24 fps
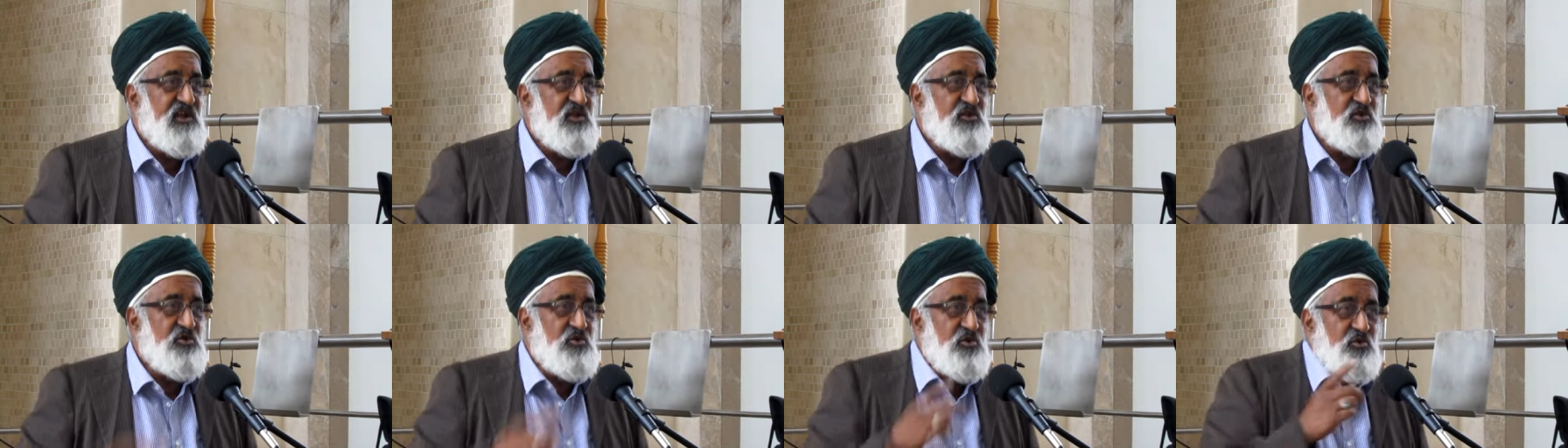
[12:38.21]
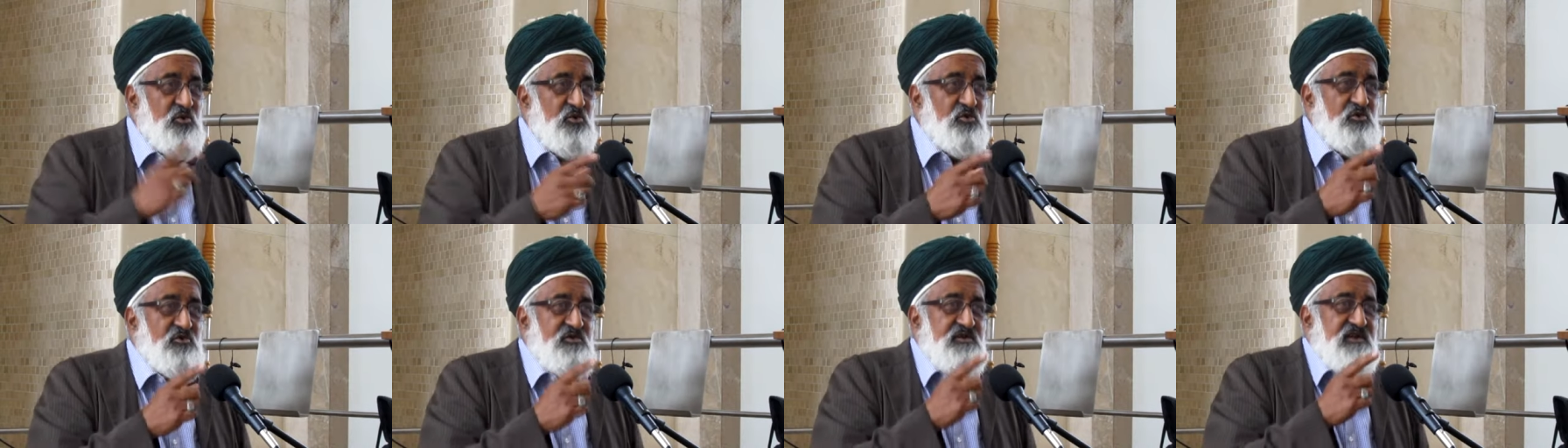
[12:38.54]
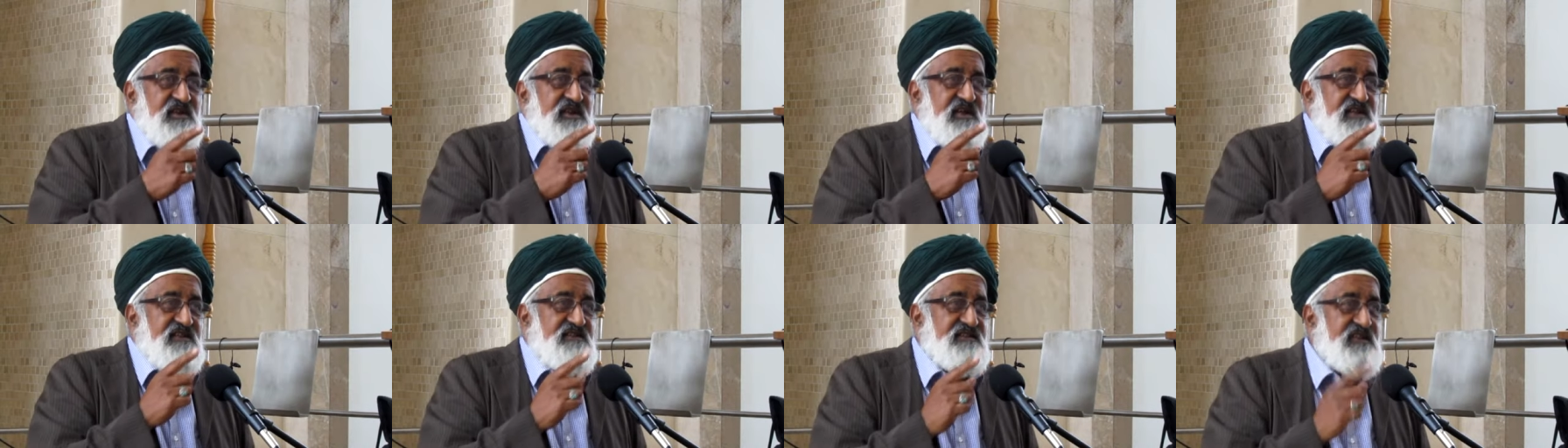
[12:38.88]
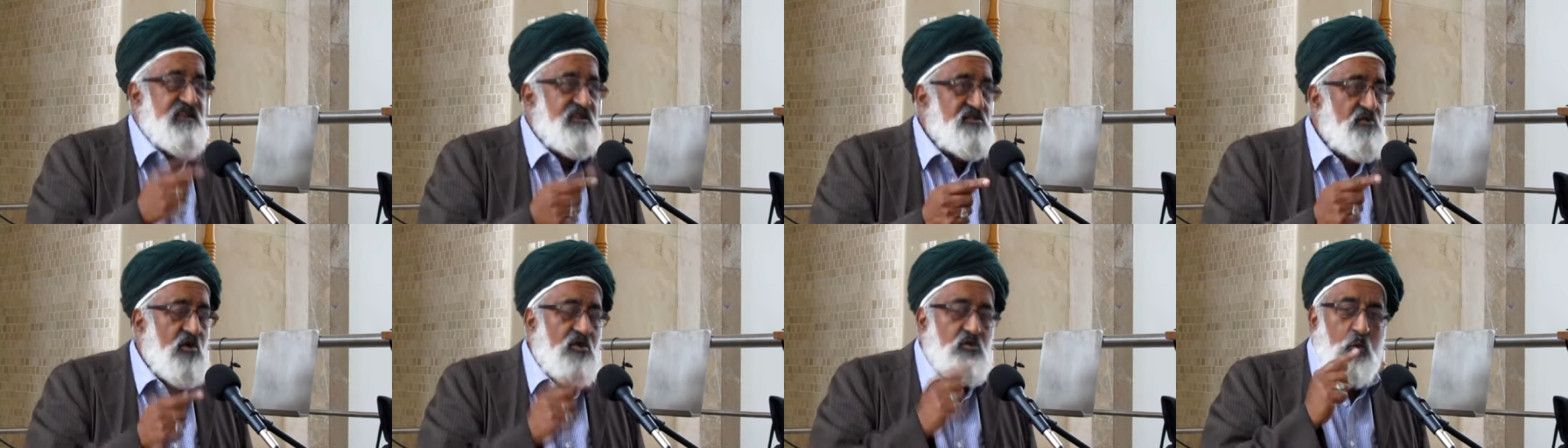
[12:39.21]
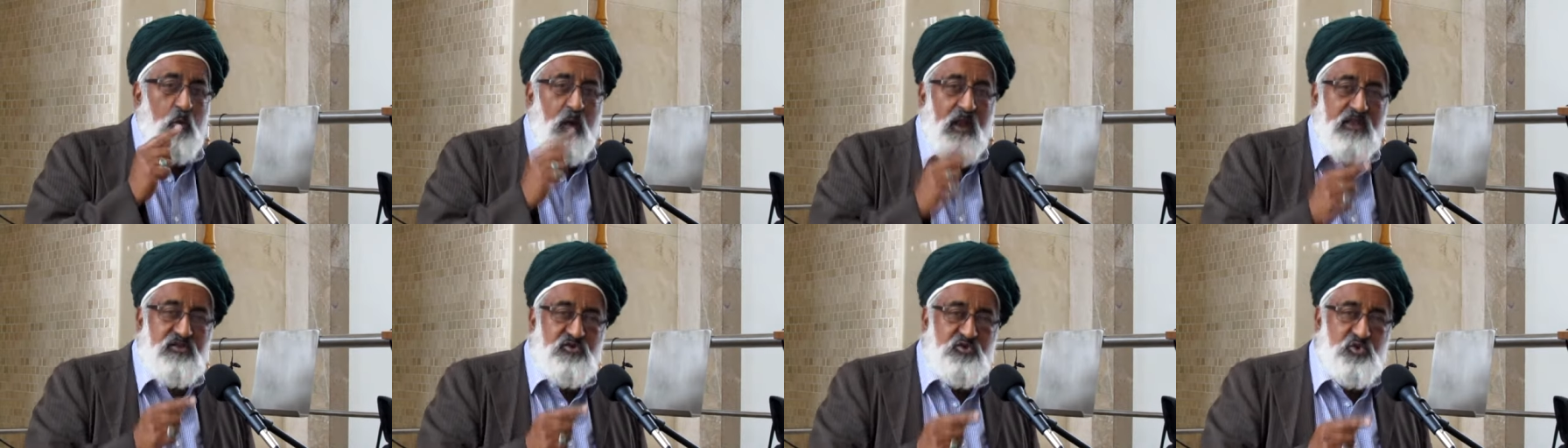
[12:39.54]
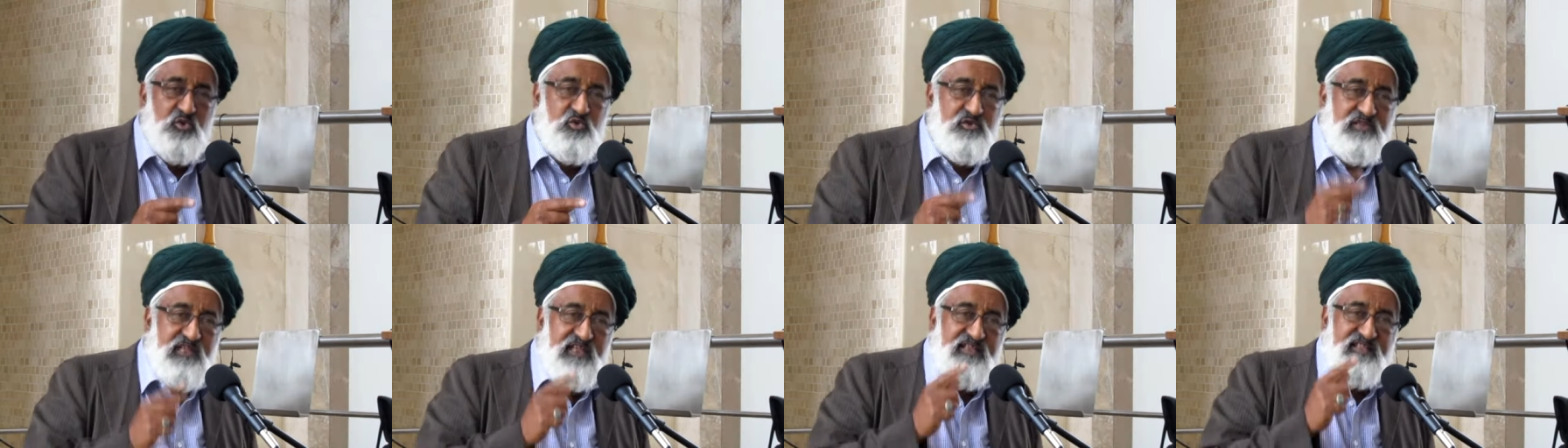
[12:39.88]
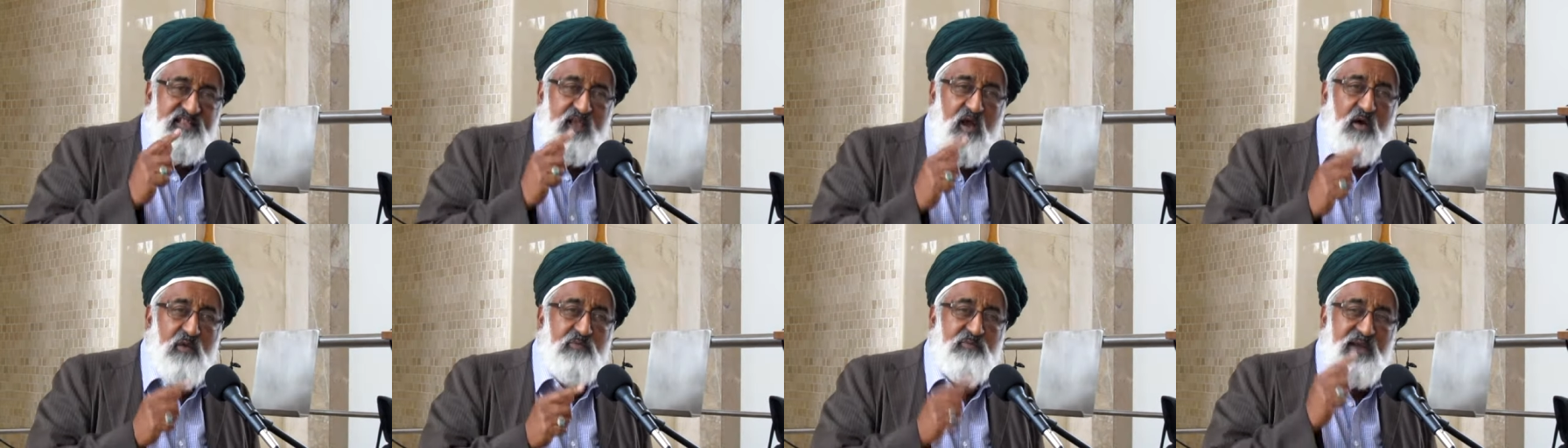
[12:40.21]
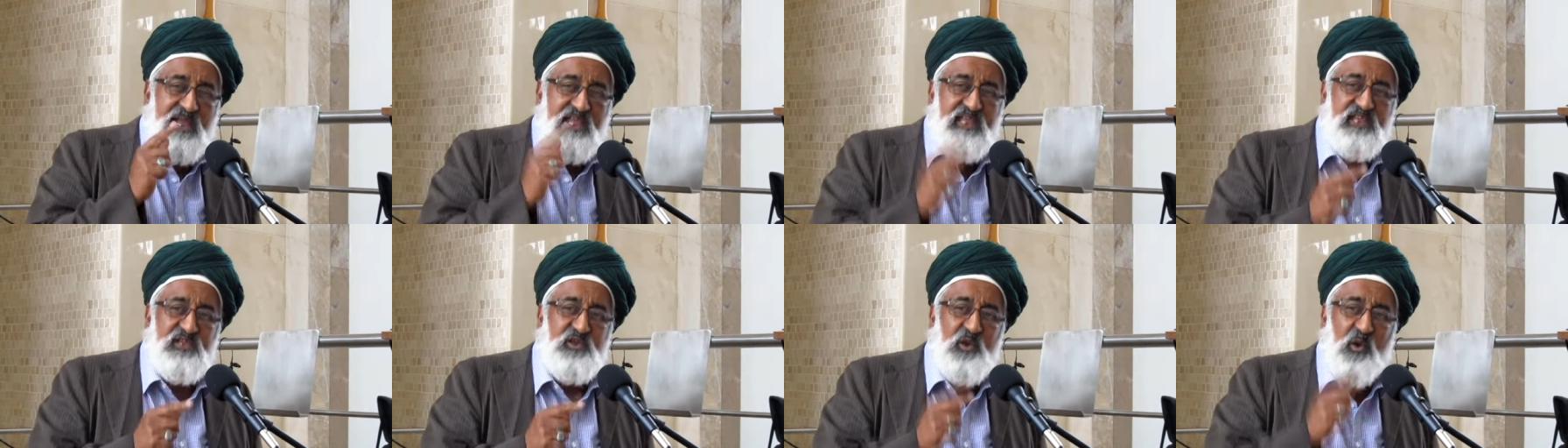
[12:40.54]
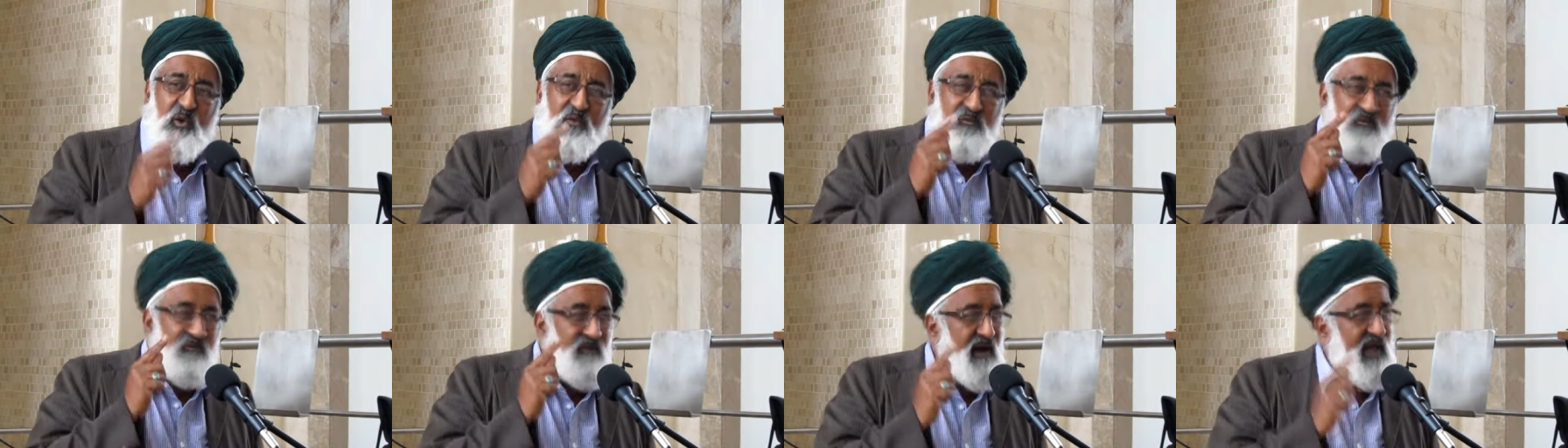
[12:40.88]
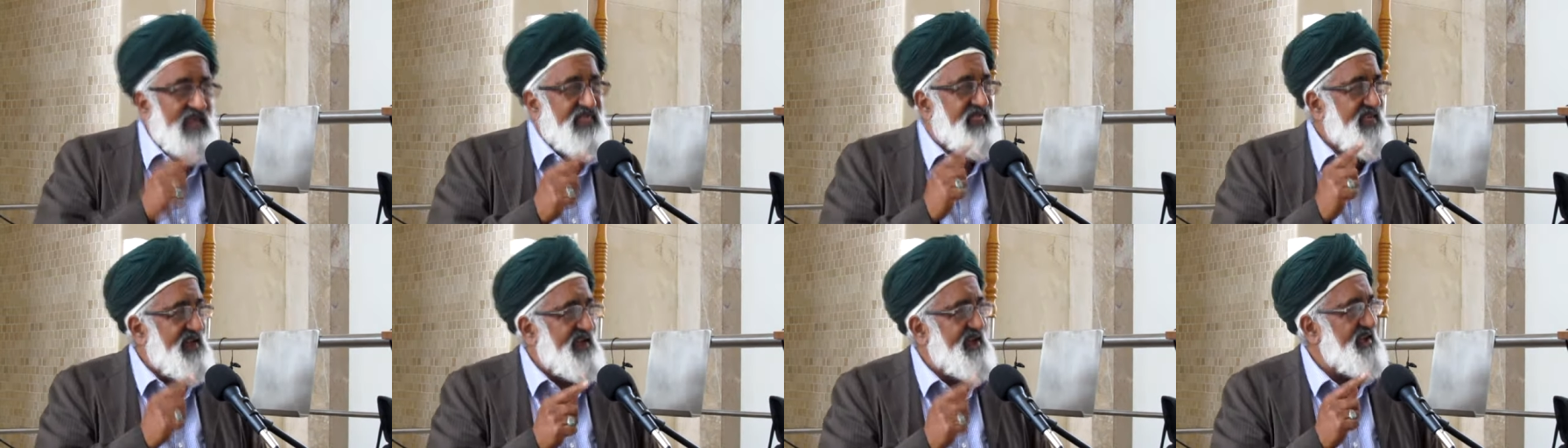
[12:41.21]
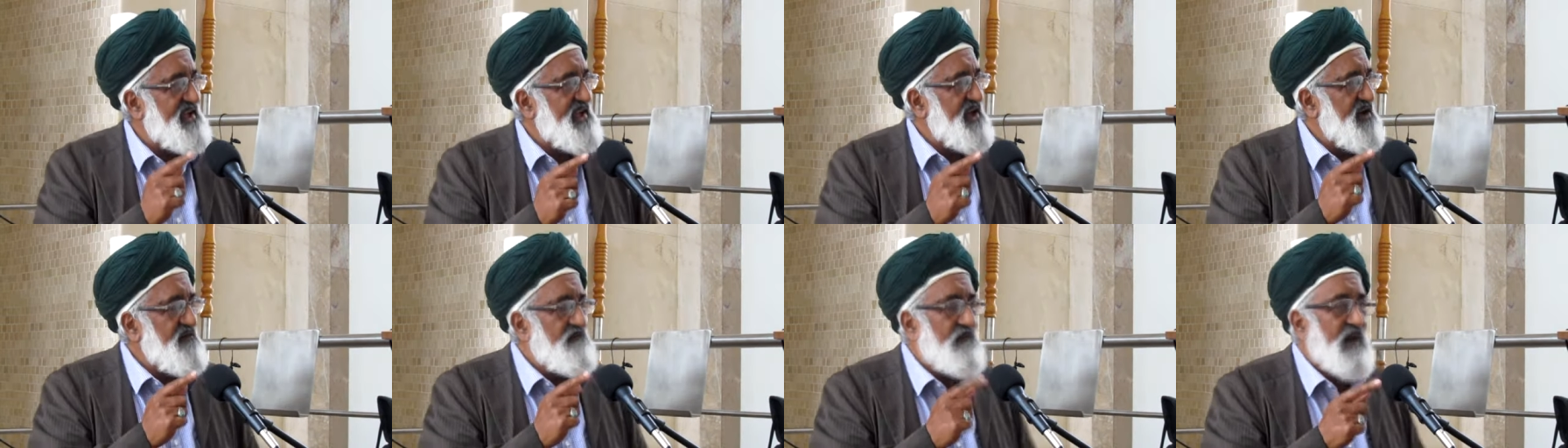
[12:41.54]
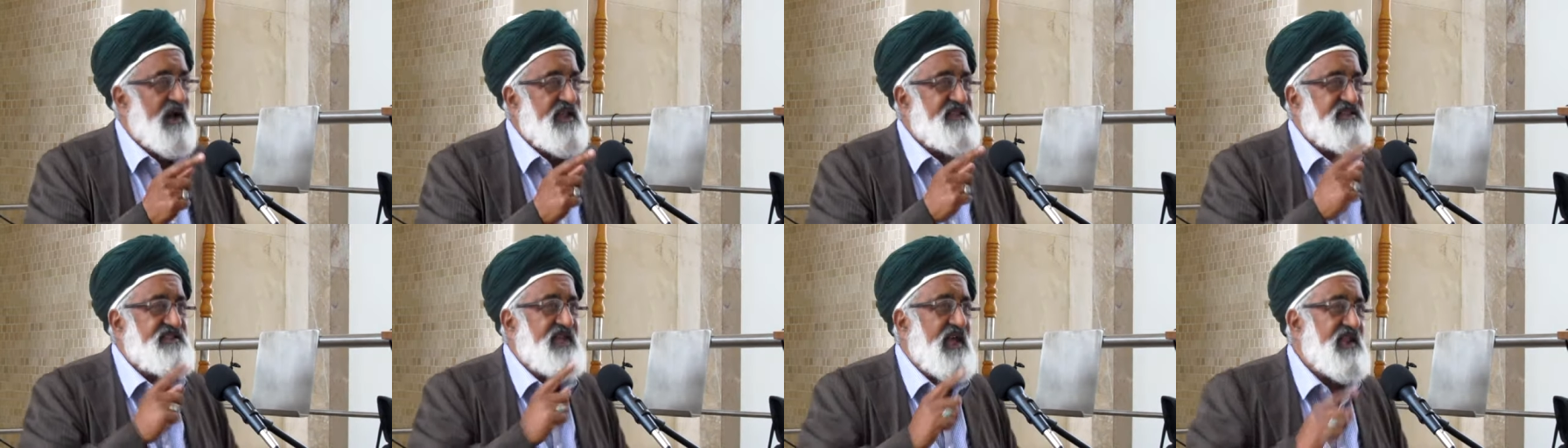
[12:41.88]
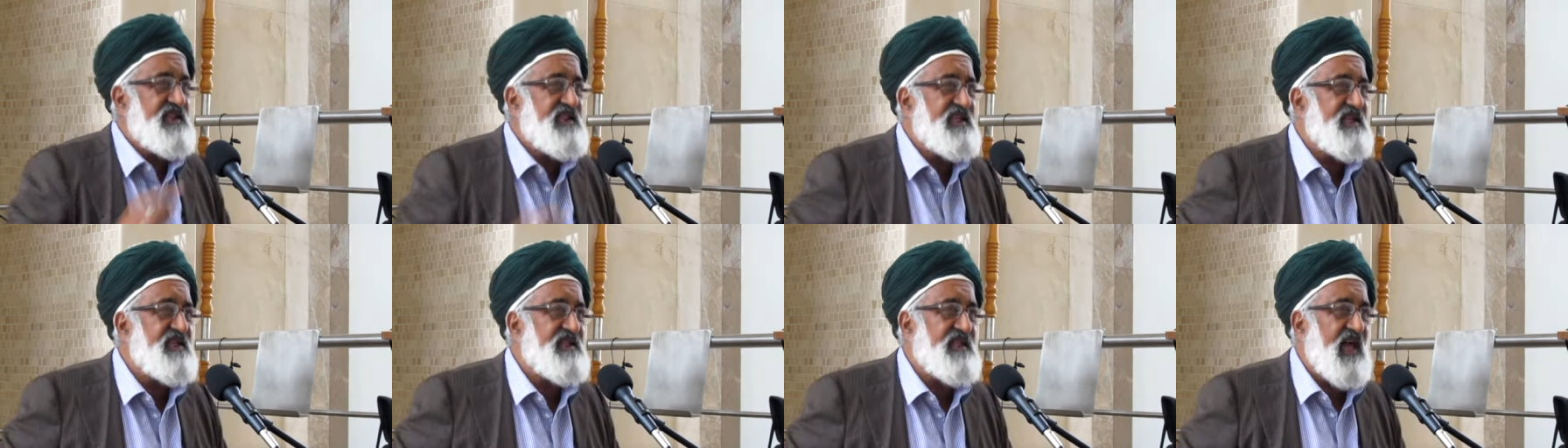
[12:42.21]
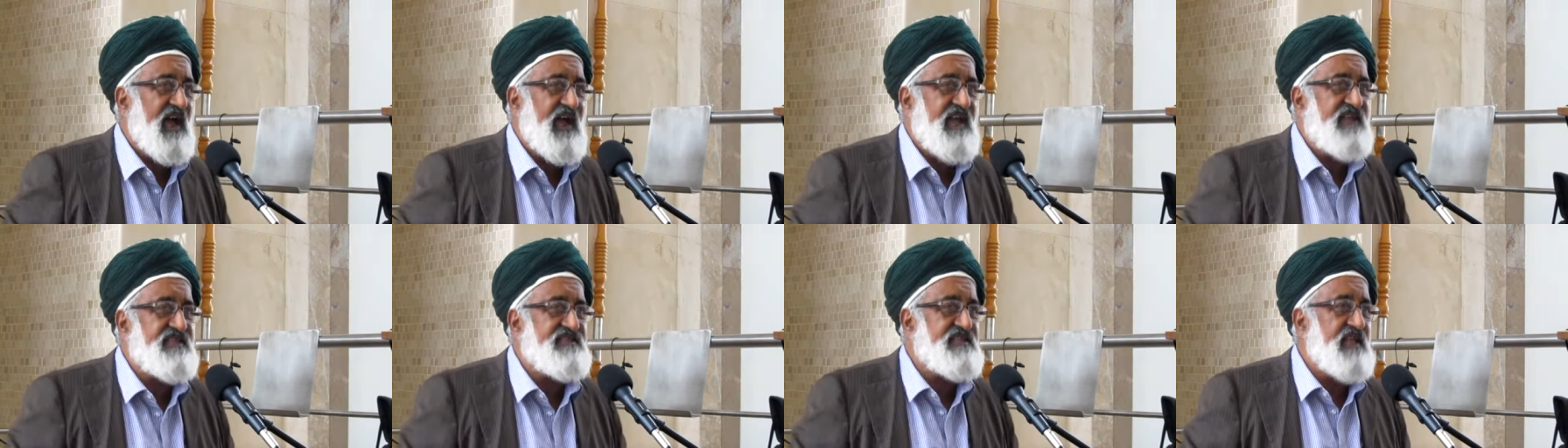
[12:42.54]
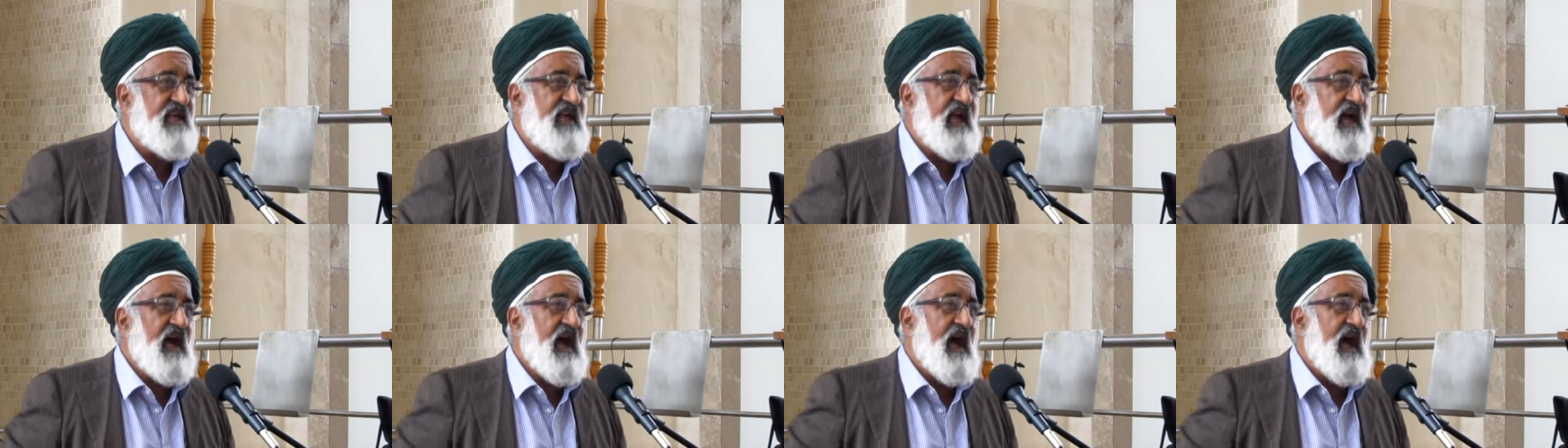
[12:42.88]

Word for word: You did not want to disobey your mother by telling lies.